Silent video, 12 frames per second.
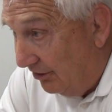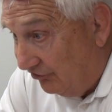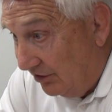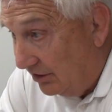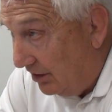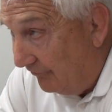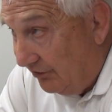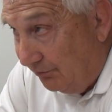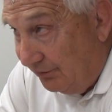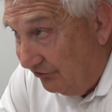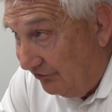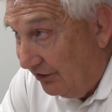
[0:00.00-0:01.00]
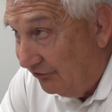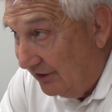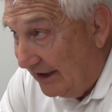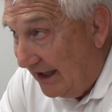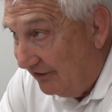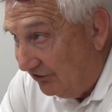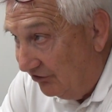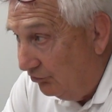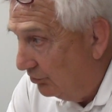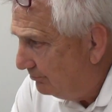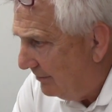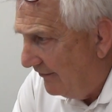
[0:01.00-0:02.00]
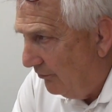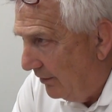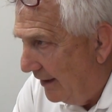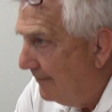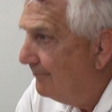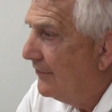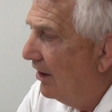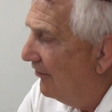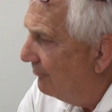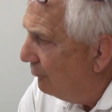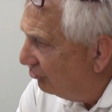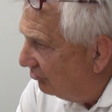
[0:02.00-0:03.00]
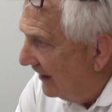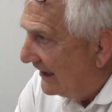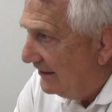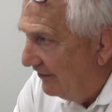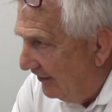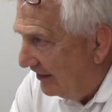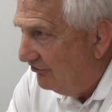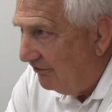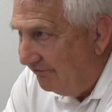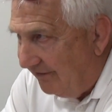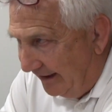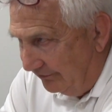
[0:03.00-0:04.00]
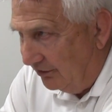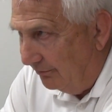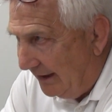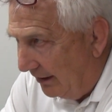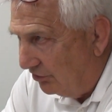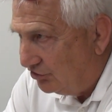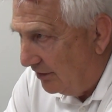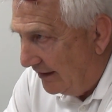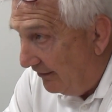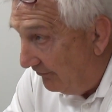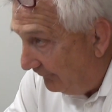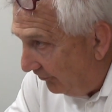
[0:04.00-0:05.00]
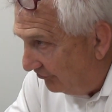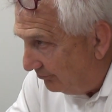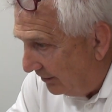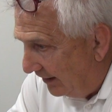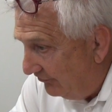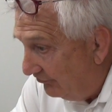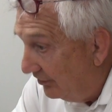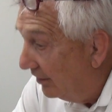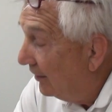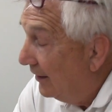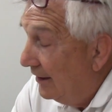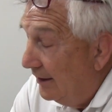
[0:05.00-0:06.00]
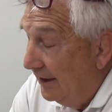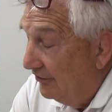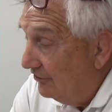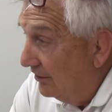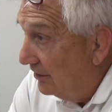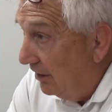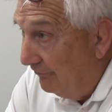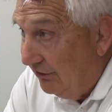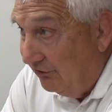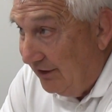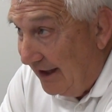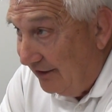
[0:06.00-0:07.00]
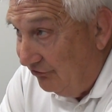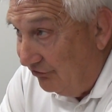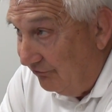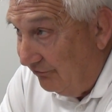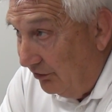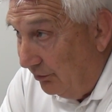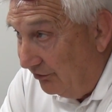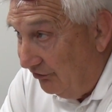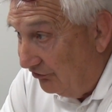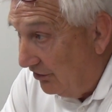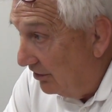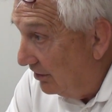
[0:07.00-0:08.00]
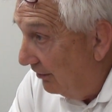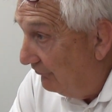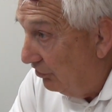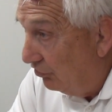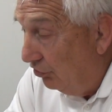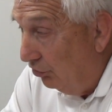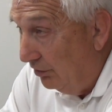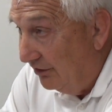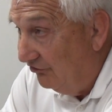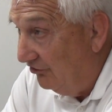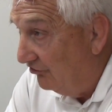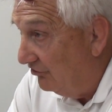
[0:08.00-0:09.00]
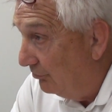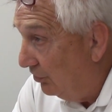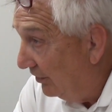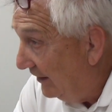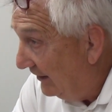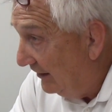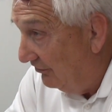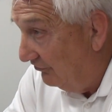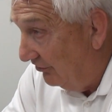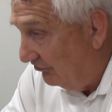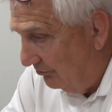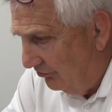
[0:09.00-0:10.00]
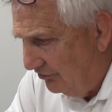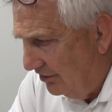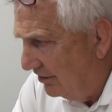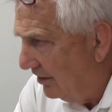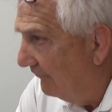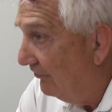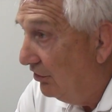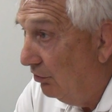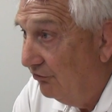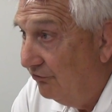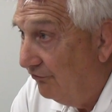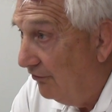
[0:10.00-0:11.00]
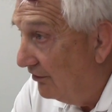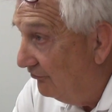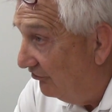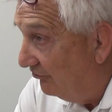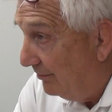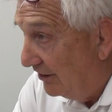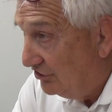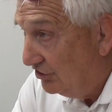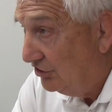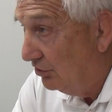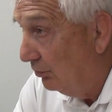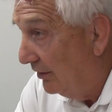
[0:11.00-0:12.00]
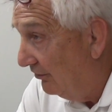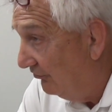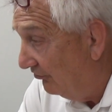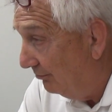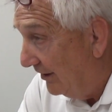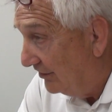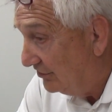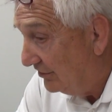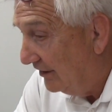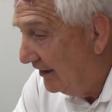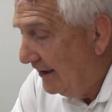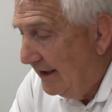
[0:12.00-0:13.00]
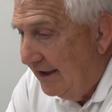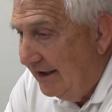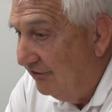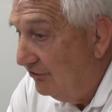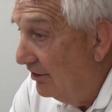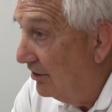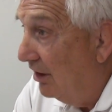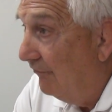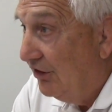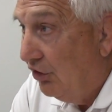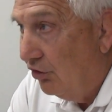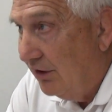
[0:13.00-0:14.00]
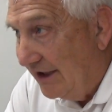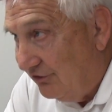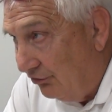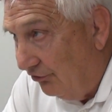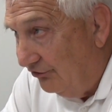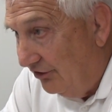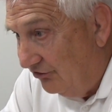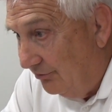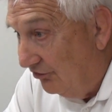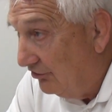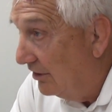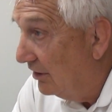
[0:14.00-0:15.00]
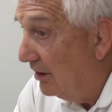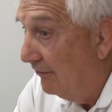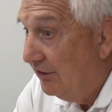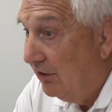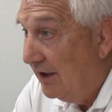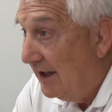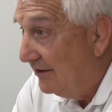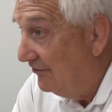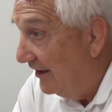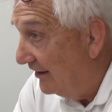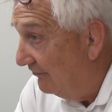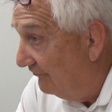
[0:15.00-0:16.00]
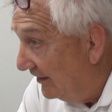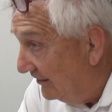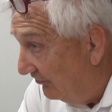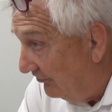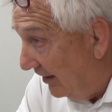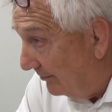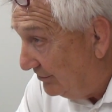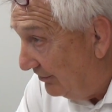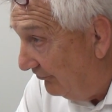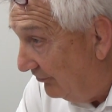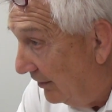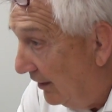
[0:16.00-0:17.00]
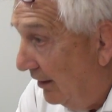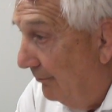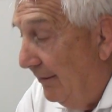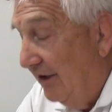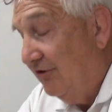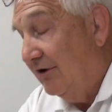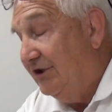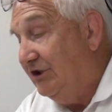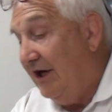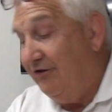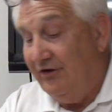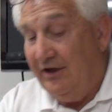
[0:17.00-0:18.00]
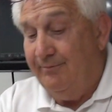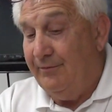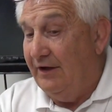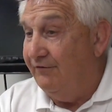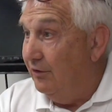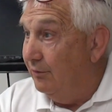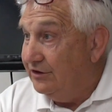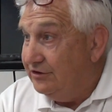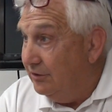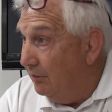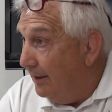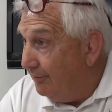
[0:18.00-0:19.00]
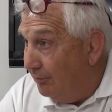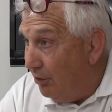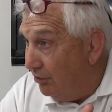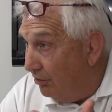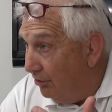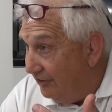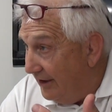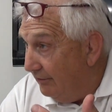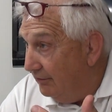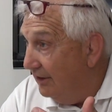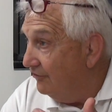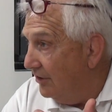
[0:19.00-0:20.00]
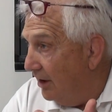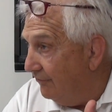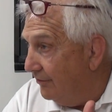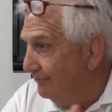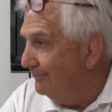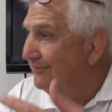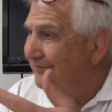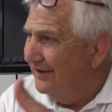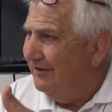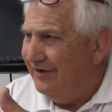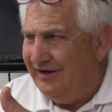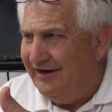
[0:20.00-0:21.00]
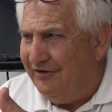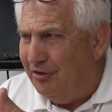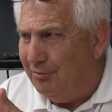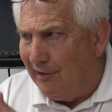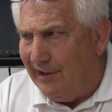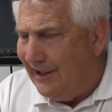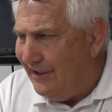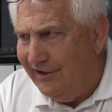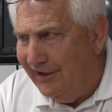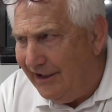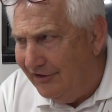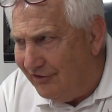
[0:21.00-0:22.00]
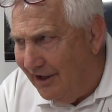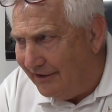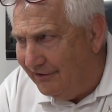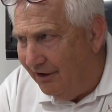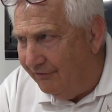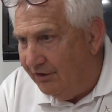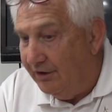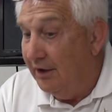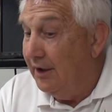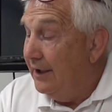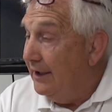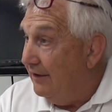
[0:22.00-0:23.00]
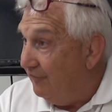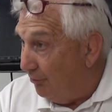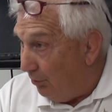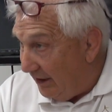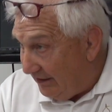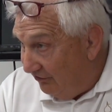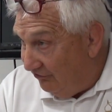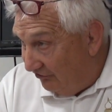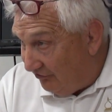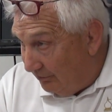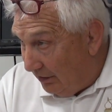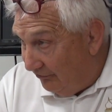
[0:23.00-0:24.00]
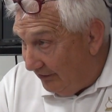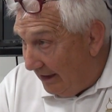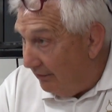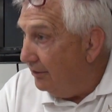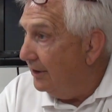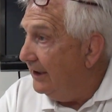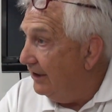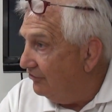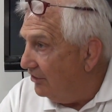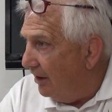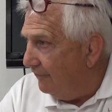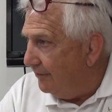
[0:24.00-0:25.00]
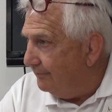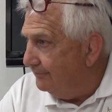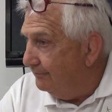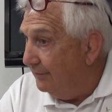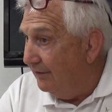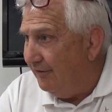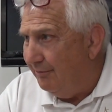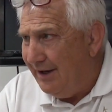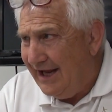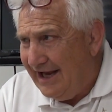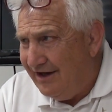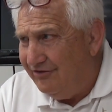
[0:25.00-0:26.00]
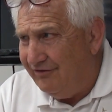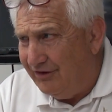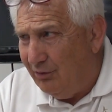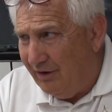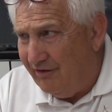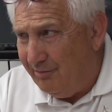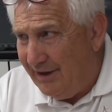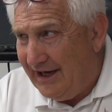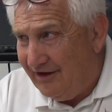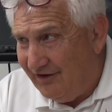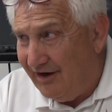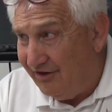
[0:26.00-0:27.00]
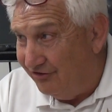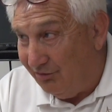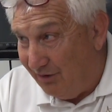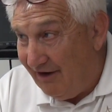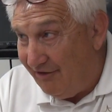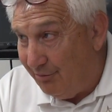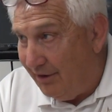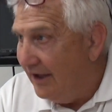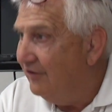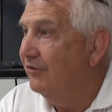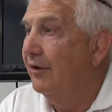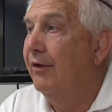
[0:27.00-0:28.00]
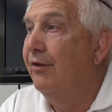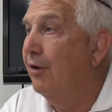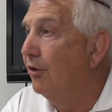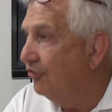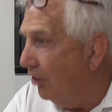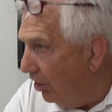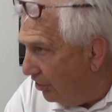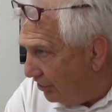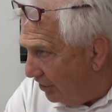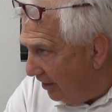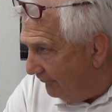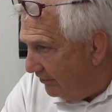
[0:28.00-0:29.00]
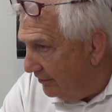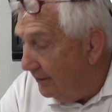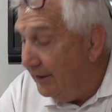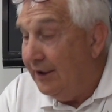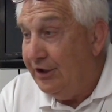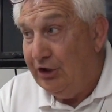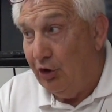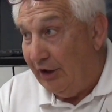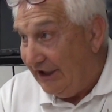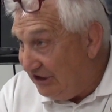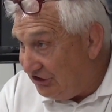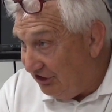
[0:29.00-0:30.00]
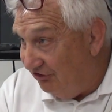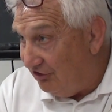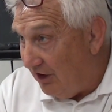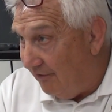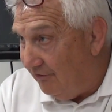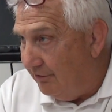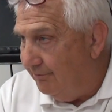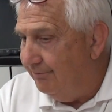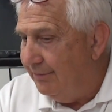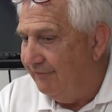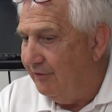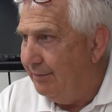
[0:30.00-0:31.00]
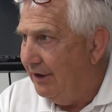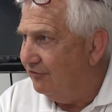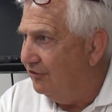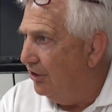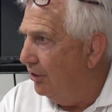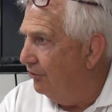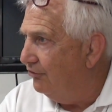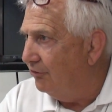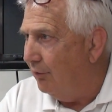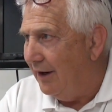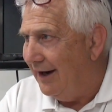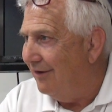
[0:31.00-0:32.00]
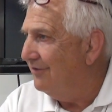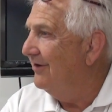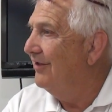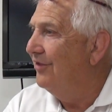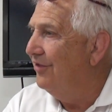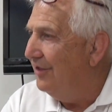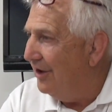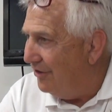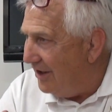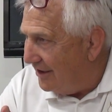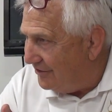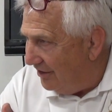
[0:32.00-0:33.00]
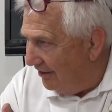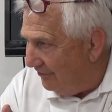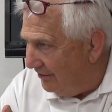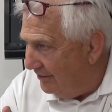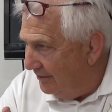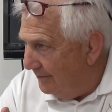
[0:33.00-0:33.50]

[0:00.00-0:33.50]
But it's going to cover your seals and gaskets, which, by the way, are the most likely things to fail on a powertrain in the first place. It's going to cover your taxes and fluids. It's going to cover your cooling system, your heating system. It's going to cover your front suspension, your rear suspension. It's going to cover your electrical system. It's going to cover your high-tech convenience options. Basically, JC, if your windshield wiper motor goes out, it's covered. If you need a new blade, it's not covered. If your braking system goes out, it's covered. But if the pads, if you wear the pads out because you ride the brakes, those aren't covered. Your engine's covered, but if the belts and hoses wear out, they're not covered.